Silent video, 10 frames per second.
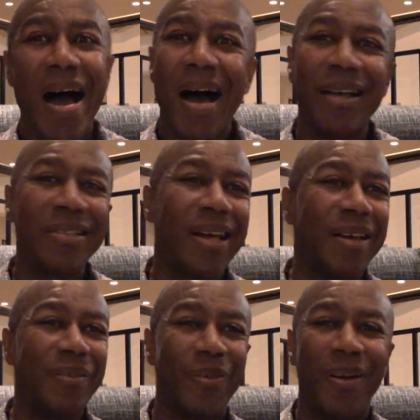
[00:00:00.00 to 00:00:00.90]
I was
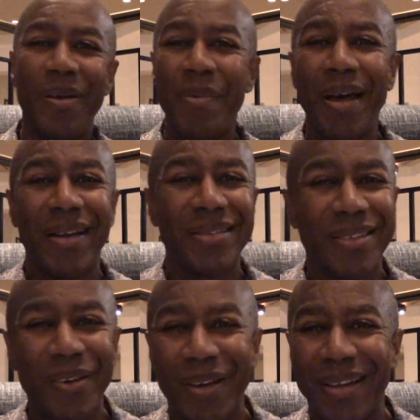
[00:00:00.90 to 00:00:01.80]
like, well, hey man, let's
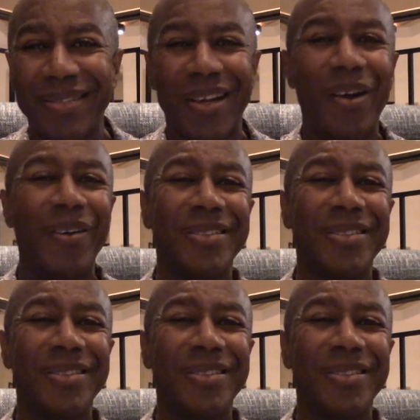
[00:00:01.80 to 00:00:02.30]
do it, let's go.